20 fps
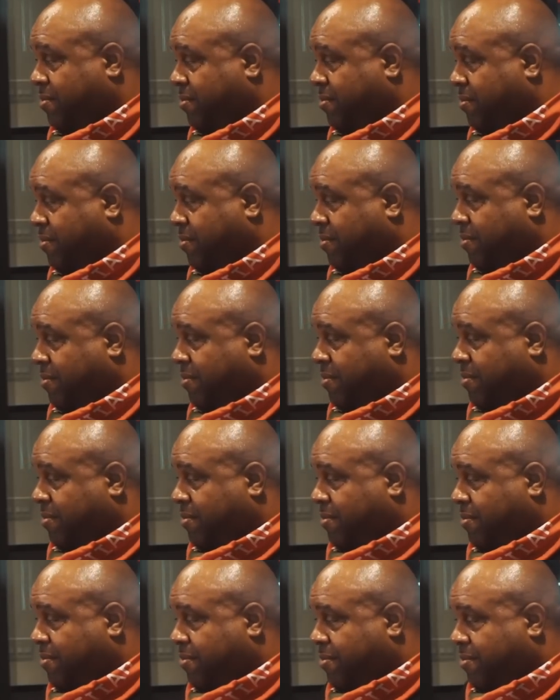
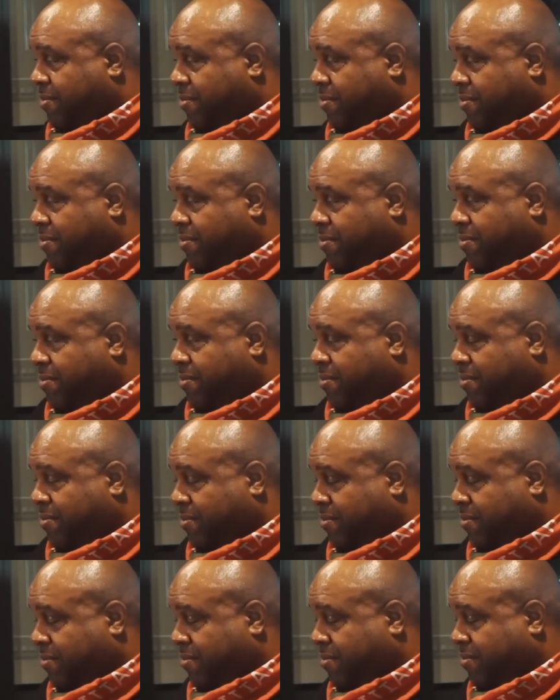
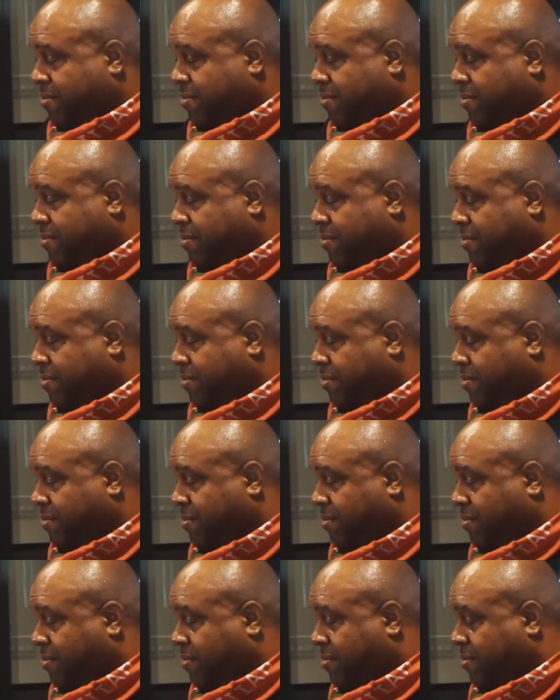
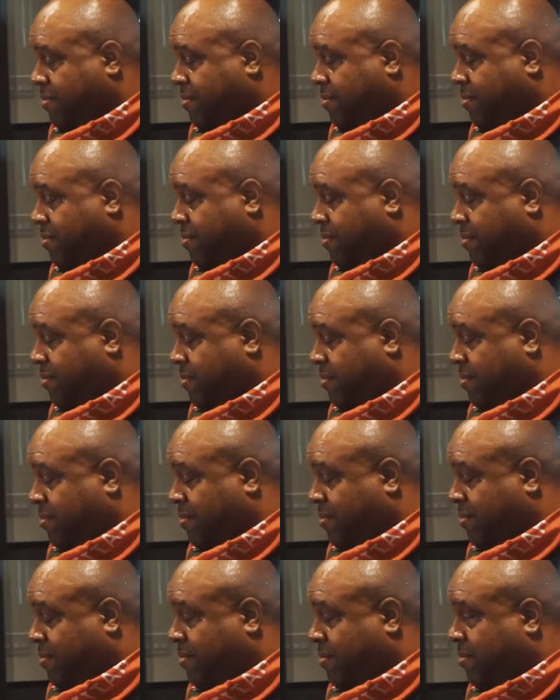
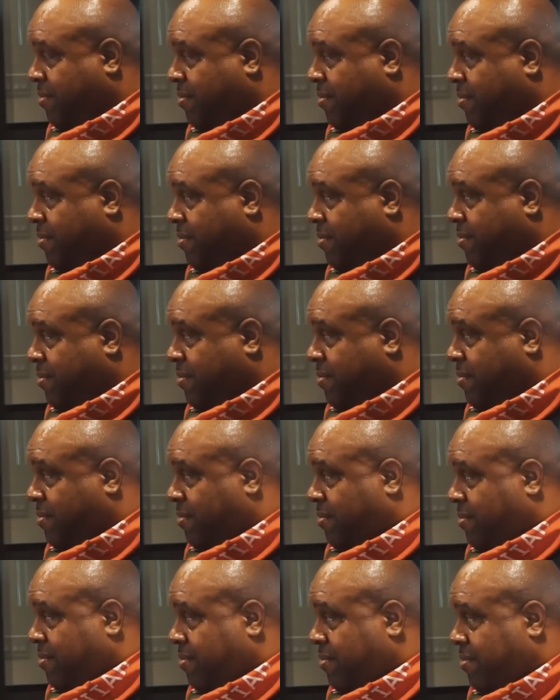
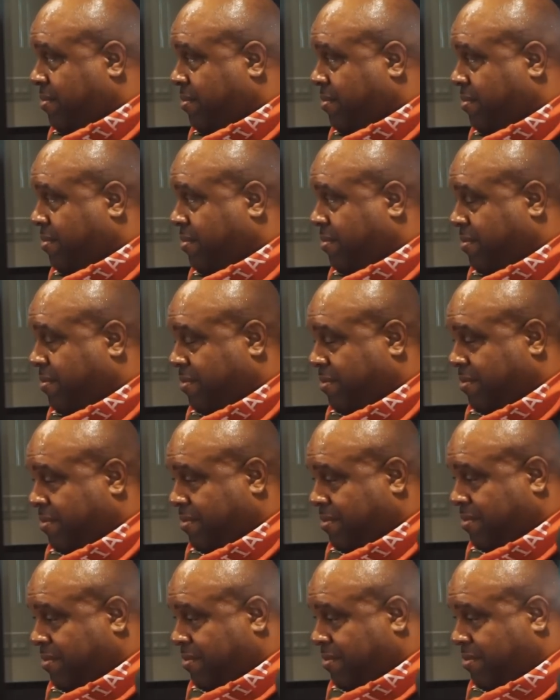
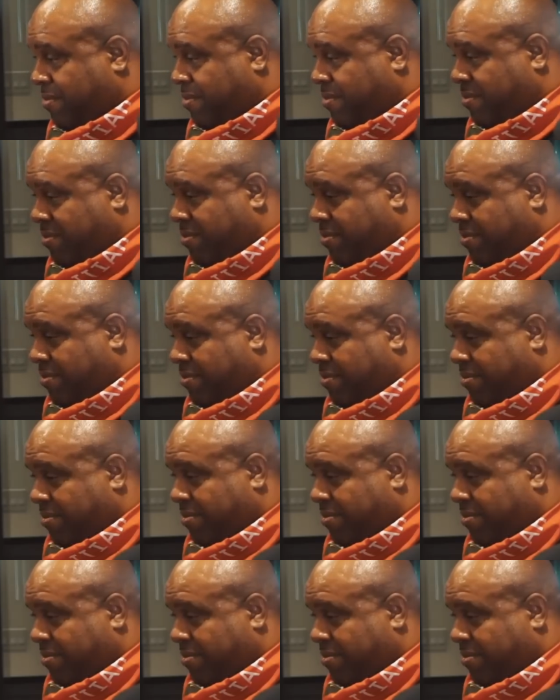[no speech]